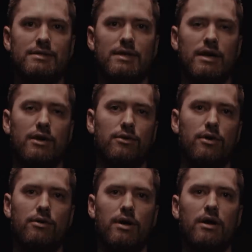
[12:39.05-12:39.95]
it's kind of
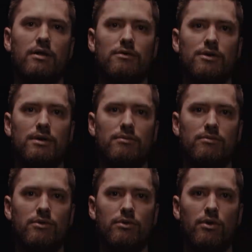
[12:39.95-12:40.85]
grown, honestly,
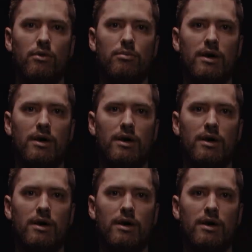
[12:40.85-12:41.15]
through the whole